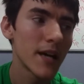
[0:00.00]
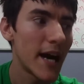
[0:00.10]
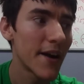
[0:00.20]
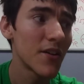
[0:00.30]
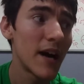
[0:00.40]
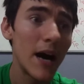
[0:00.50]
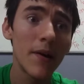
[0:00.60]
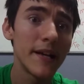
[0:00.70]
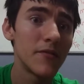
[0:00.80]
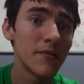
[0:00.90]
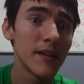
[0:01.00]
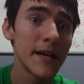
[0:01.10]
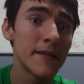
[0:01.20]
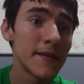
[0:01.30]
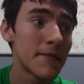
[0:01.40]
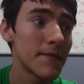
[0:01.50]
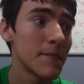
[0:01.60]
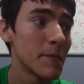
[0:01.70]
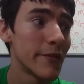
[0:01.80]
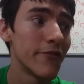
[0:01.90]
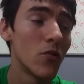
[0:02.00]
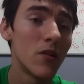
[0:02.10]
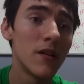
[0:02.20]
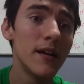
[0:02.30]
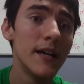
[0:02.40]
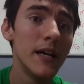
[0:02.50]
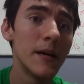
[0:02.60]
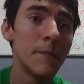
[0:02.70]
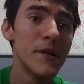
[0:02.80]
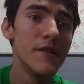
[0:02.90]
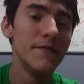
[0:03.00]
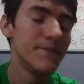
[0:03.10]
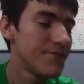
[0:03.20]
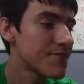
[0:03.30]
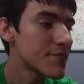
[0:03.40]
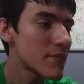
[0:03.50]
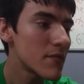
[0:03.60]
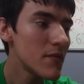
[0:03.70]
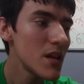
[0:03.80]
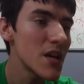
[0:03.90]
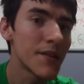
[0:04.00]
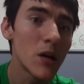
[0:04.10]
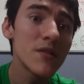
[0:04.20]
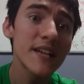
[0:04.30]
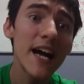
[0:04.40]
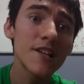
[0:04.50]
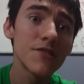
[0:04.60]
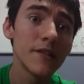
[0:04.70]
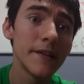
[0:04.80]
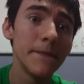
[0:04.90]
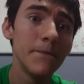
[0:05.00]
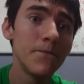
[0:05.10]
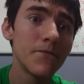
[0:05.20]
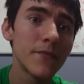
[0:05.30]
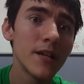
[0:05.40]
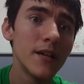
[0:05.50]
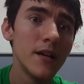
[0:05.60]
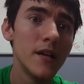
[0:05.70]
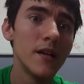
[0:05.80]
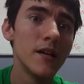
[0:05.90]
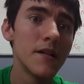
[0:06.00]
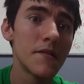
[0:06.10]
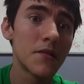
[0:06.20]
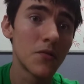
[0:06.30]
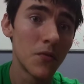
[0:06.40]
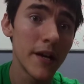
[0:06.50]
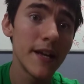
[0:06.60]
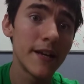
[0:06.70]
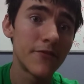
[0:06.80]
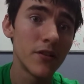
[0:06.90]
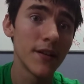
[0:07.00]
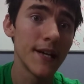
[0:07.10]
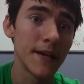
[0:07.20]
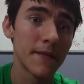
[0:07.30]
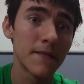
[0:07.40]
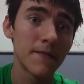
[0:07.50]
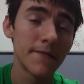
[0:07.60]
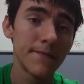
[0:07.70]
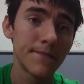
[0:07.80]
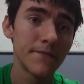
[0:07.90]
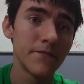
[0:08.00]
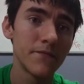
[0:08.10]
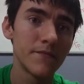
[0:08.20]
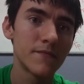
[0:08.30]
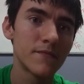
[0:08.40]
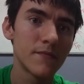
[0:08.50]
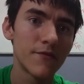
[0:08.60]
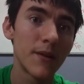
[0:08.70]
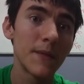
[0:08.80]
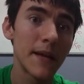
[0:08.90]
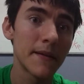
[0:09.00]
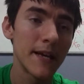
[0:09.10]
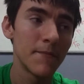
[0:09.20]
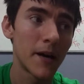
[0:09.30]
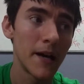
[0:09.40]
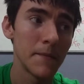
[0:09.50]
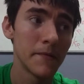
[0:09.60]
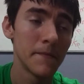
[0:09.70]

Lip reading: I don't know how I didn't realize this before, but there was actually 3 different leaks from that same pipe.